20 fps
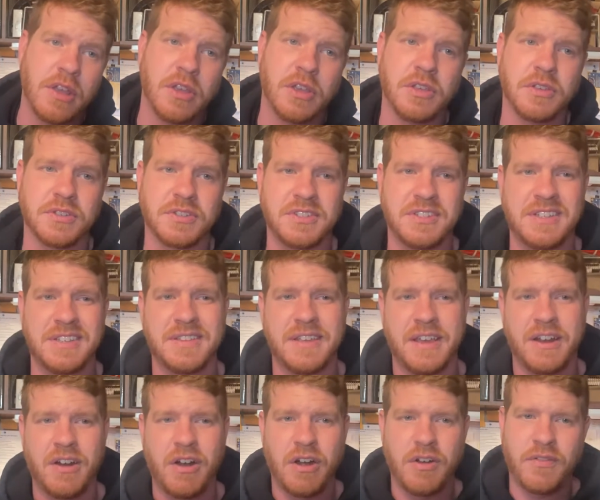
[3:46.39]
you'll see
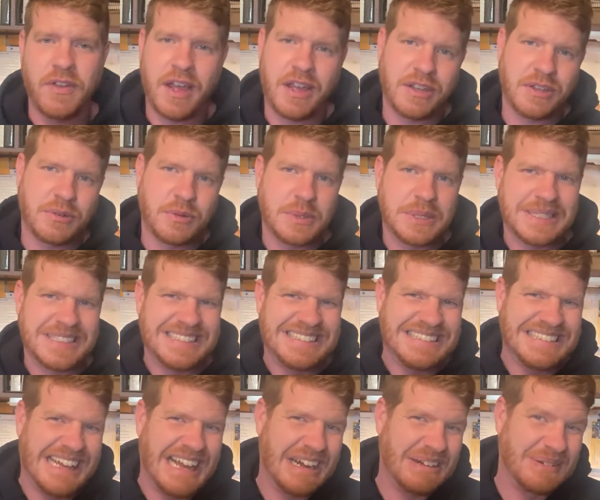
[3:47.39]
that R value is
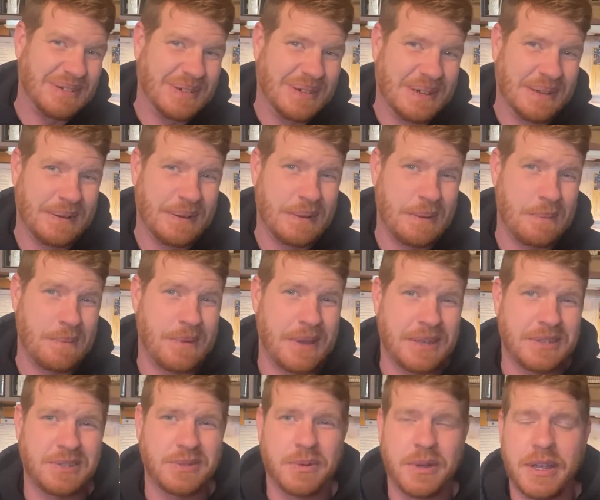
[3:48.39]
not really the
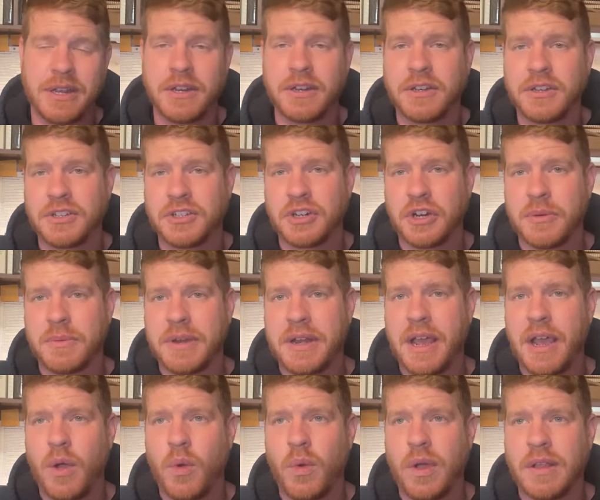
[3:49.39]
best way to determine
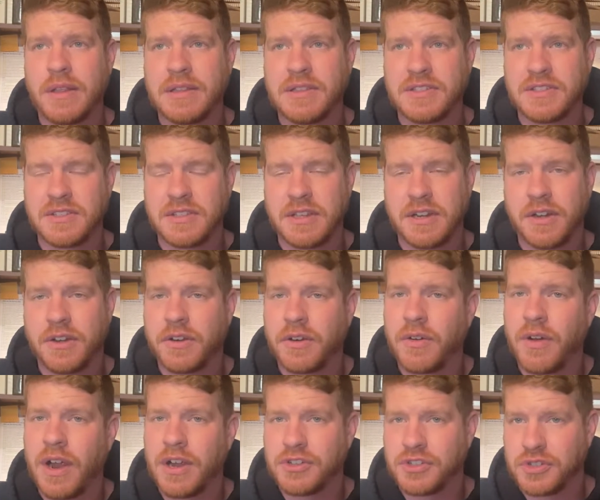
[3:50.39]
how well insulated a
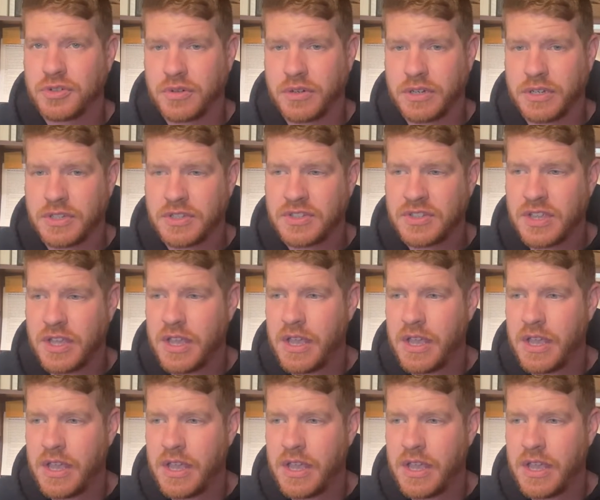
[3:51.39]
garage door is.